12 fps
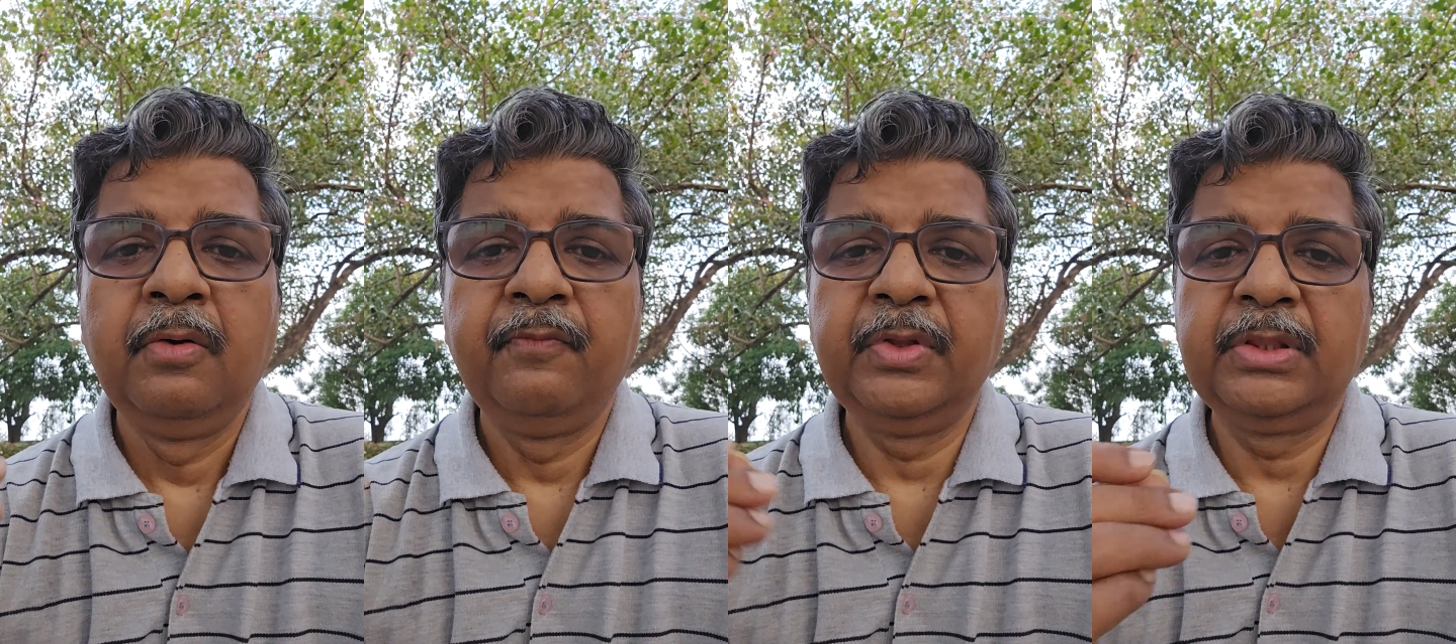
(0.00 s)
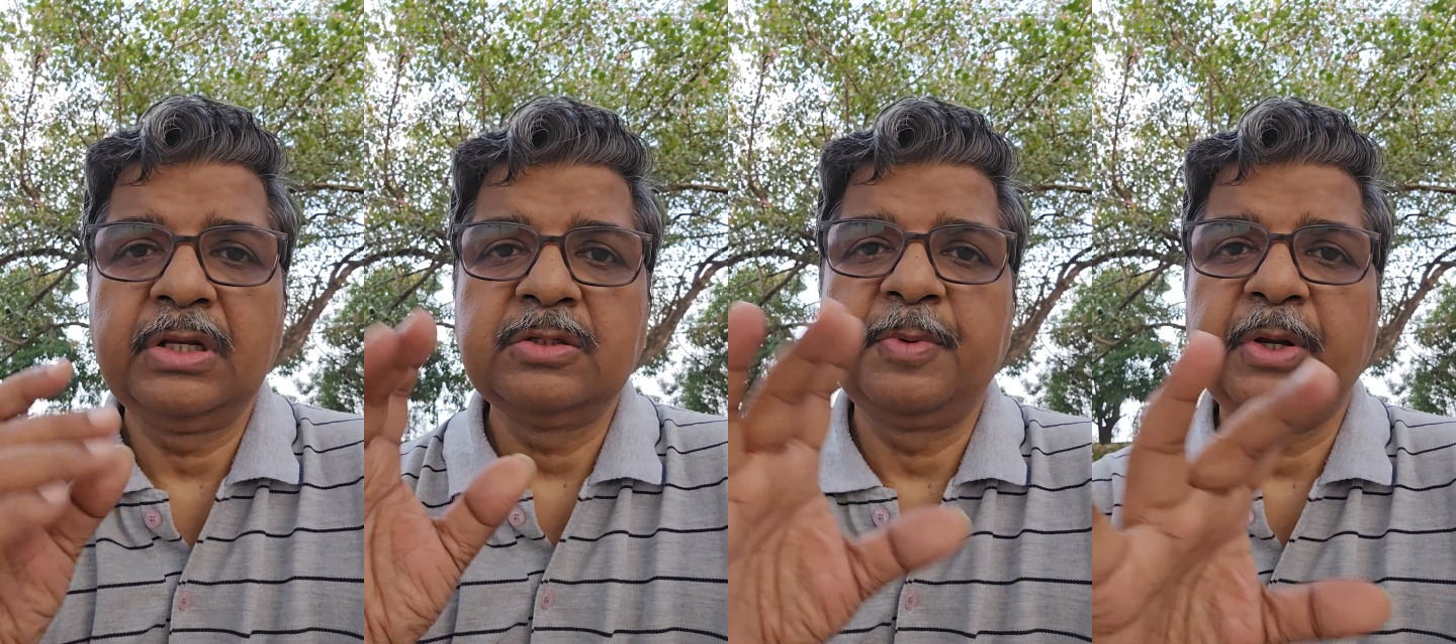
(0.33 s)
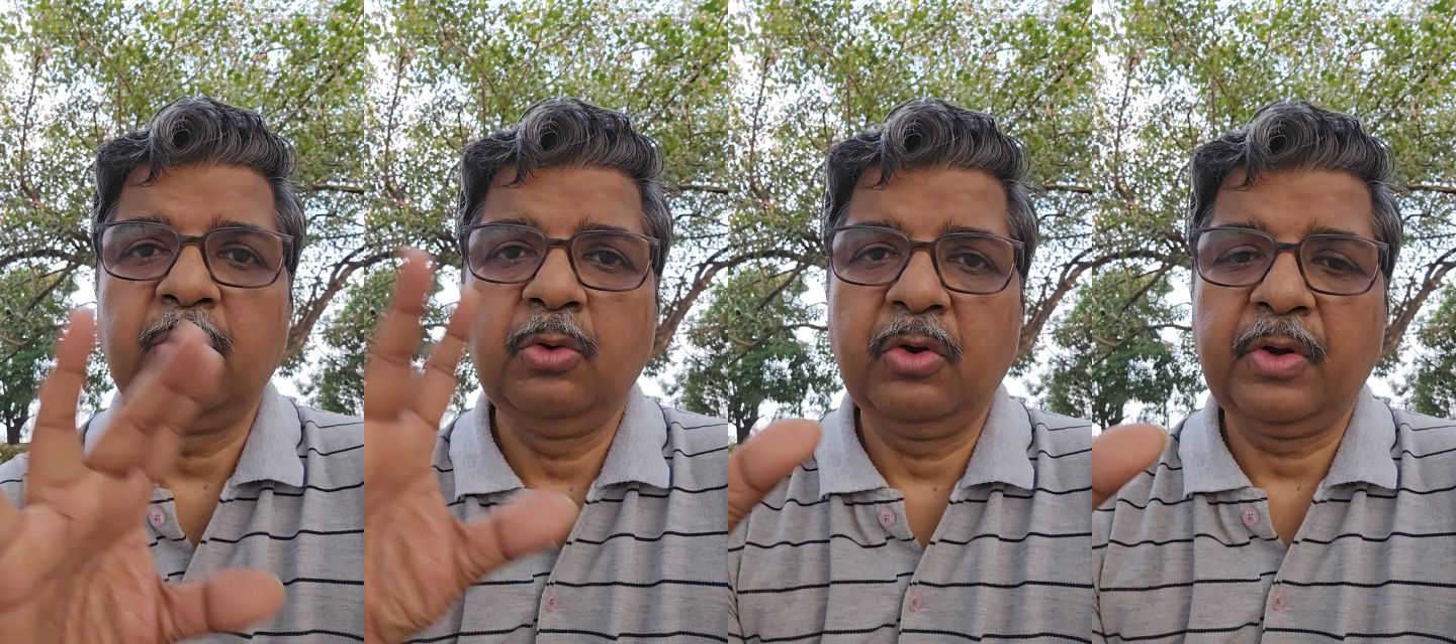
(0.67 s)
with
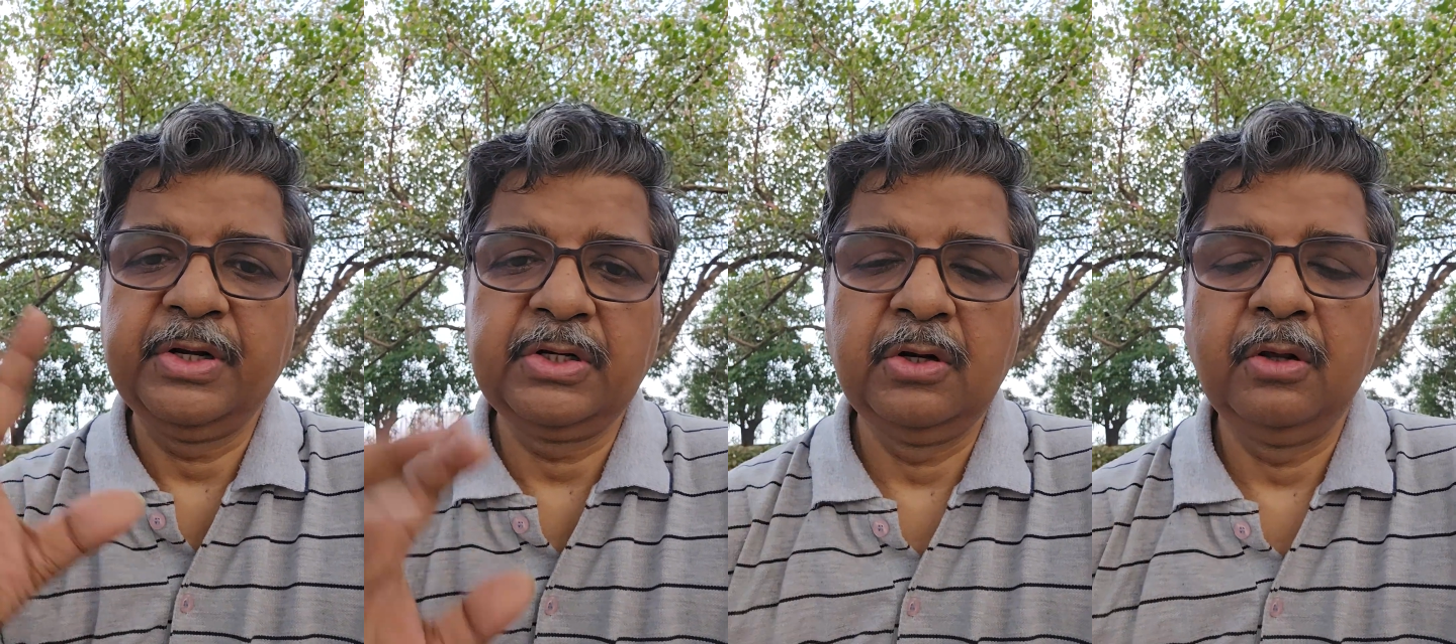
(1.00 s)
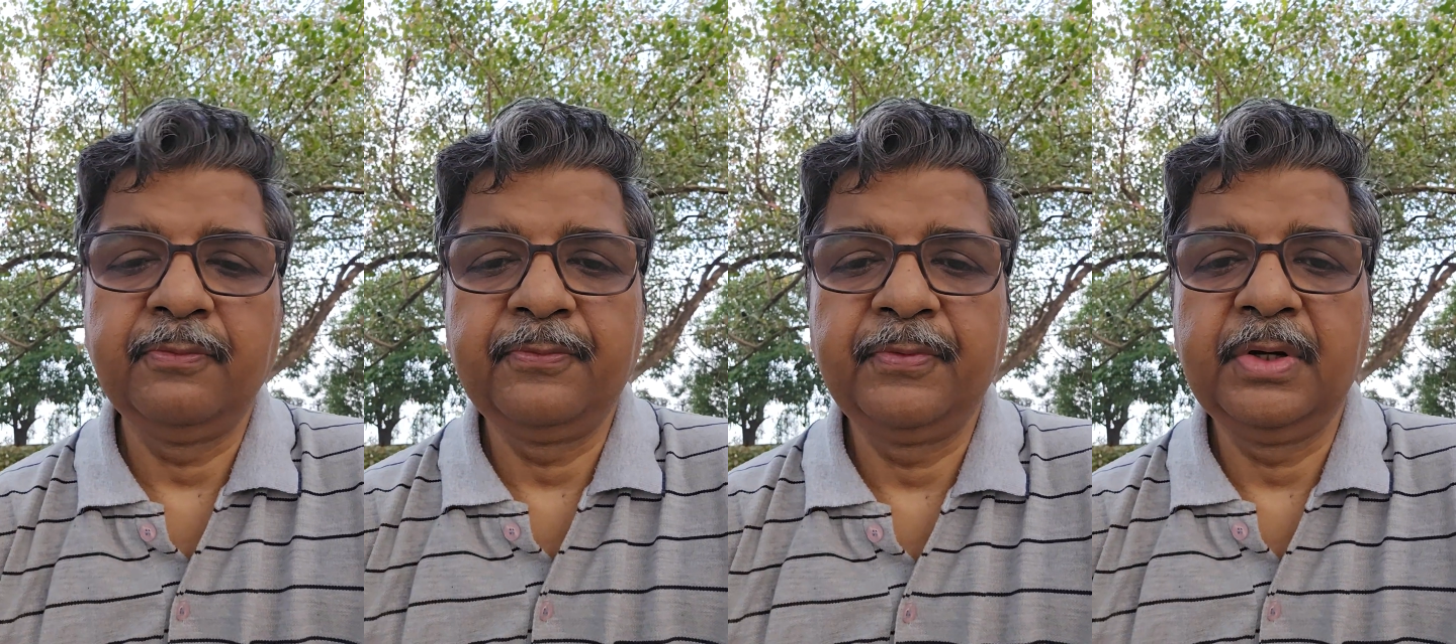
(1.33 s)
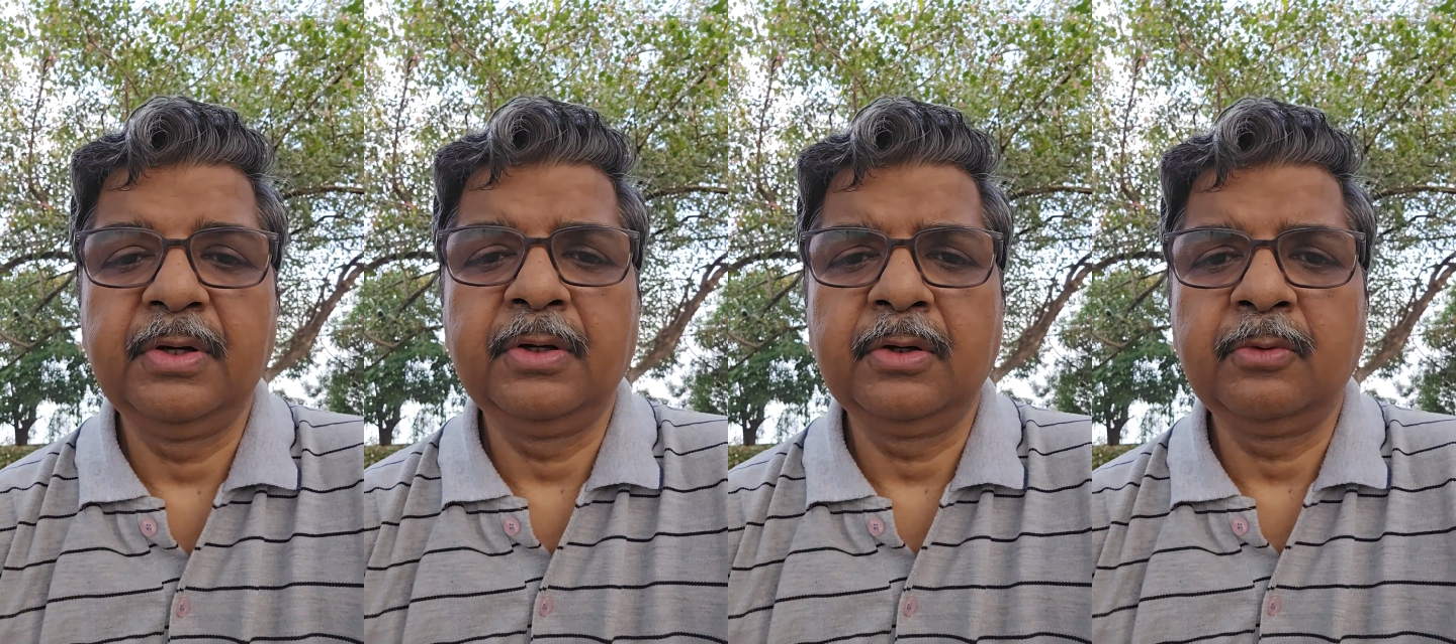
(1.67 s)
respect to location of
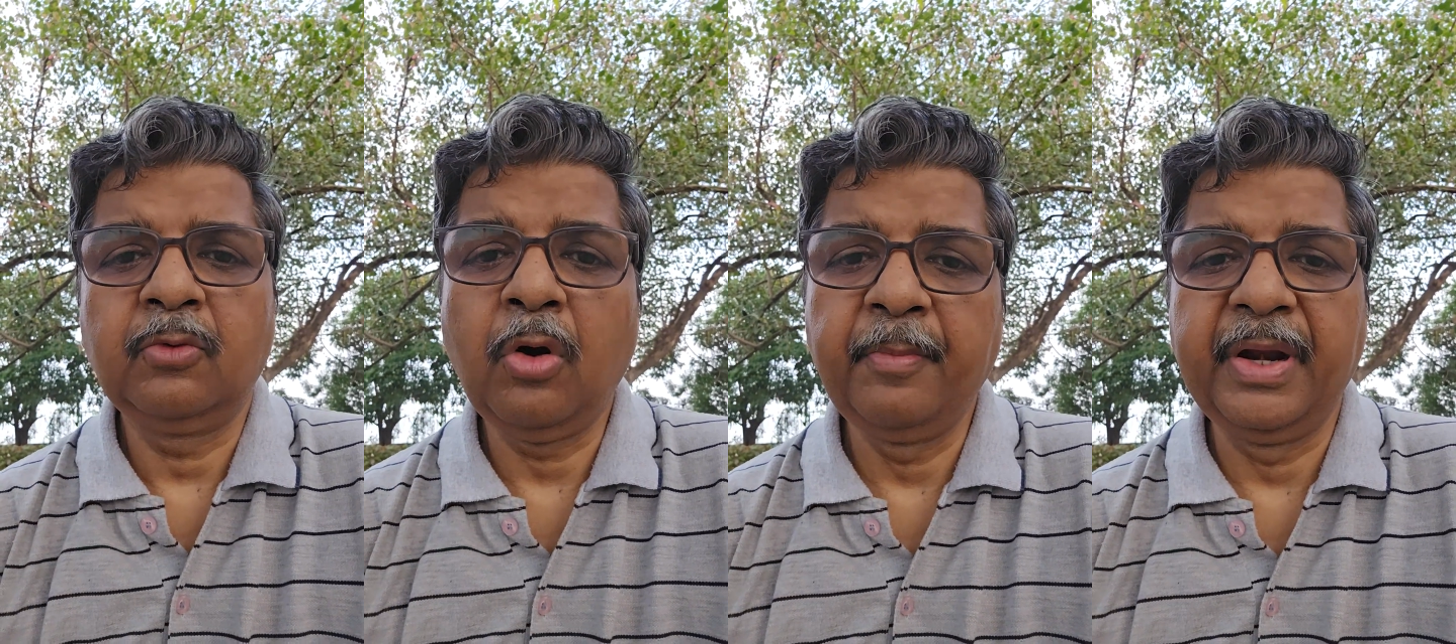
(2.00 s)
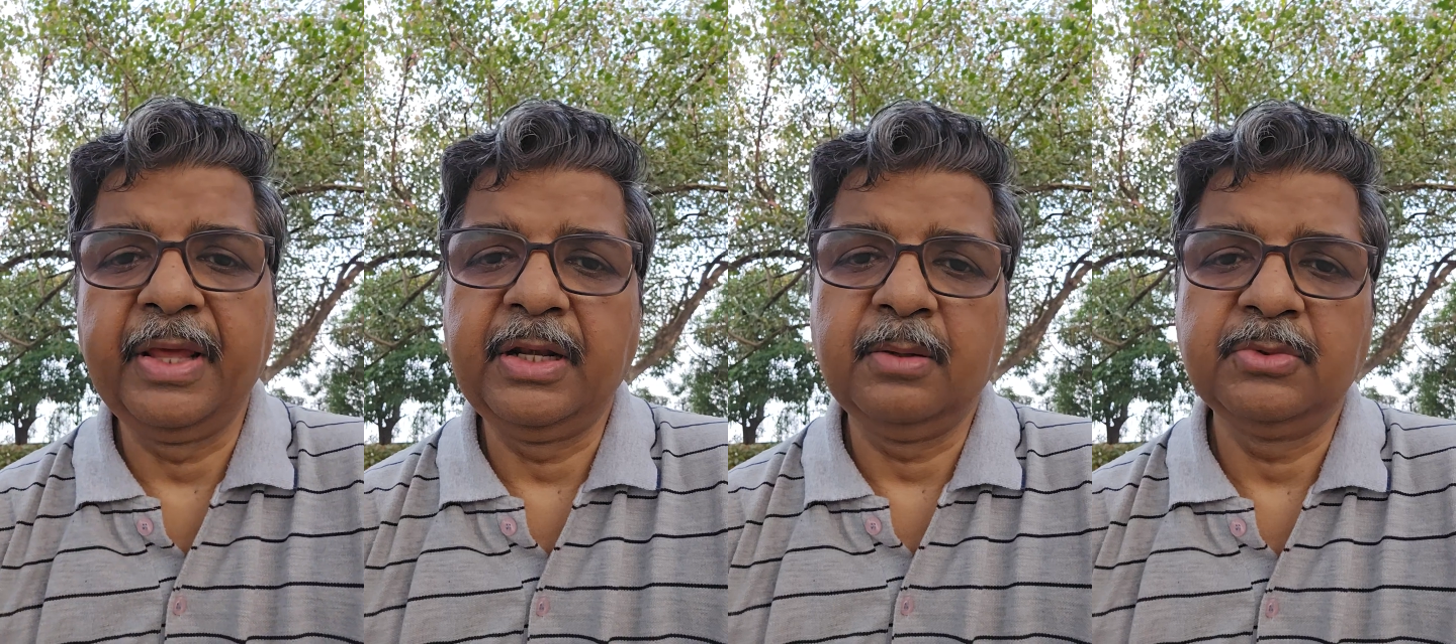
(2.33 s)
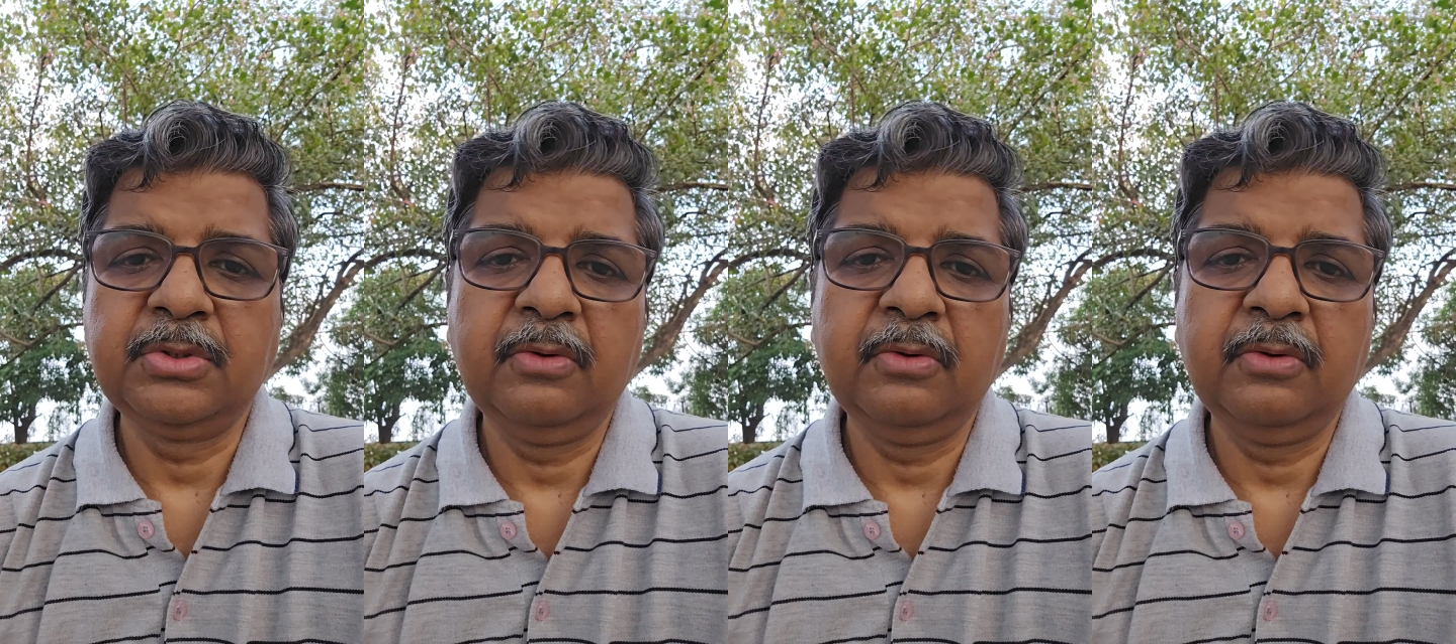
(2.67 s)
common items.